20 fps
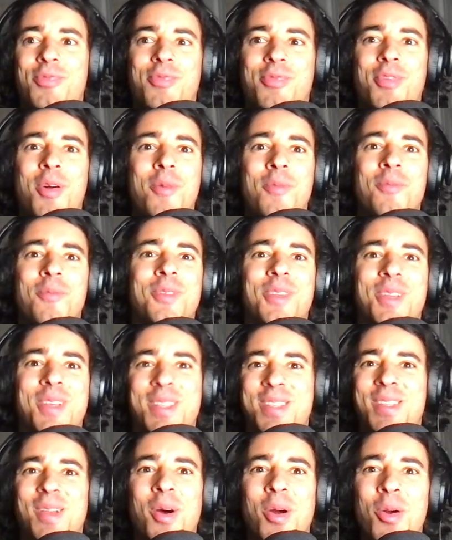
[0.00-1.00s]
from
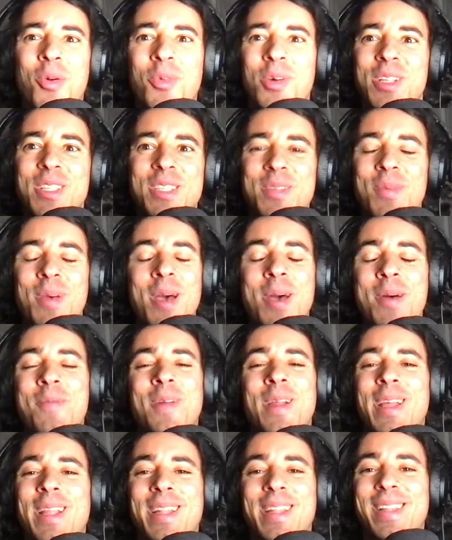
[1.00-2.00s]
just R1 spam.
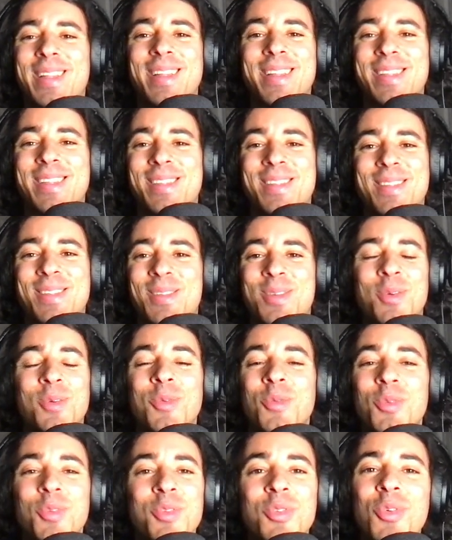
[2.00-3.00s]
Like that's
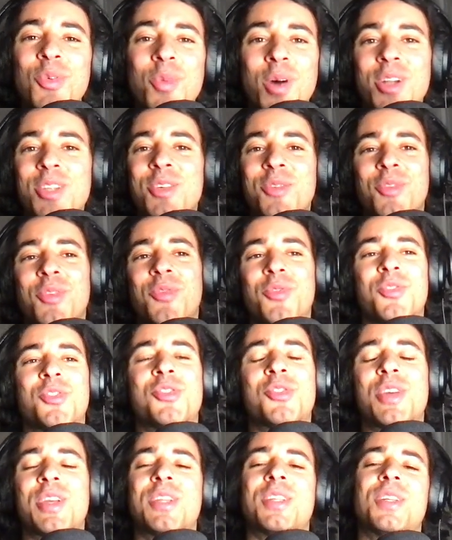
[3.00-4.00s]
too too much of a
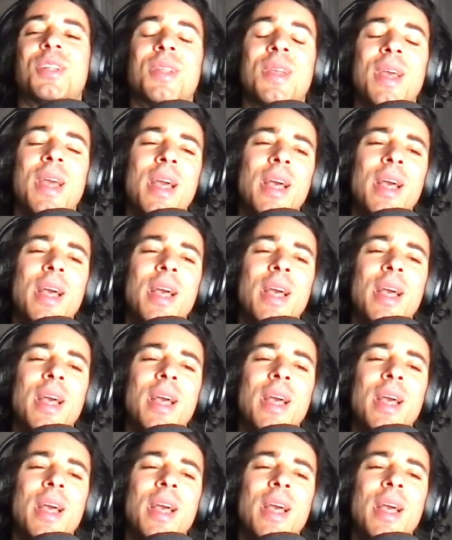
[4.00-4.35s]
frustration.